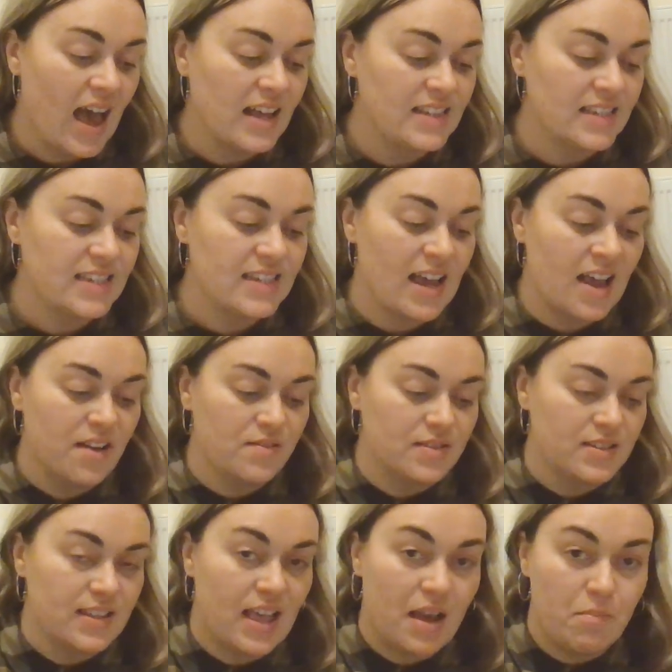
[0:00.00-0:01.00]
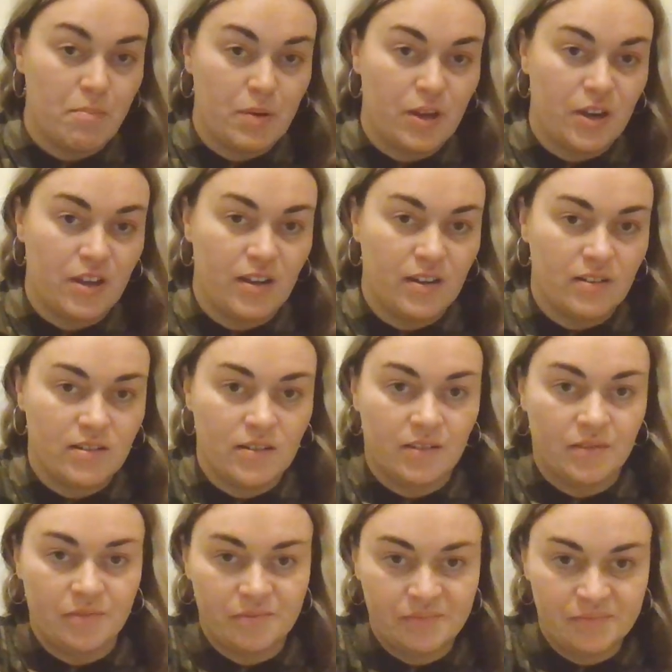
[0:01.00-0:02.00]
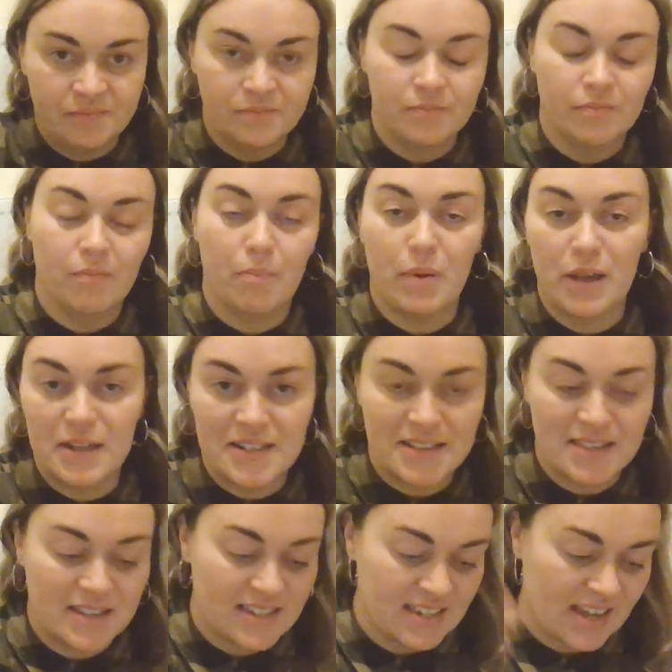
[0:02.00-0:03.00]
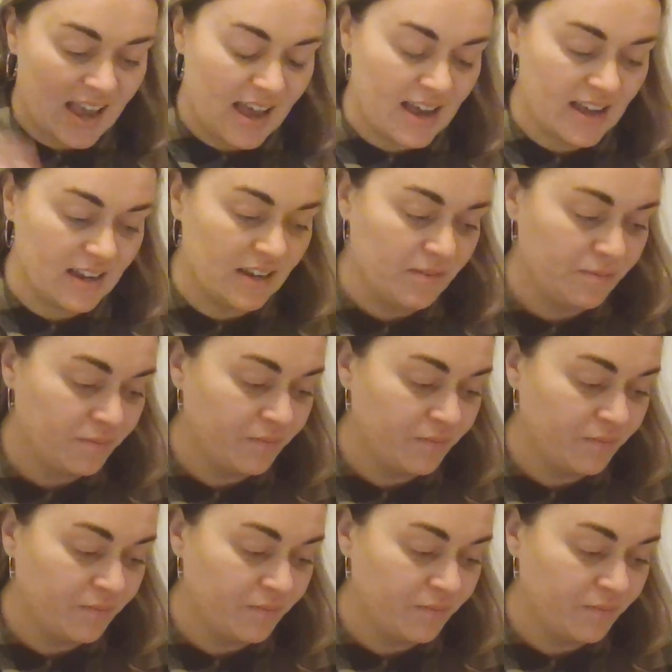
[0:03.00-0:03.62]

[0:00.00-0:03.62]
and sounds like bird, in the sky.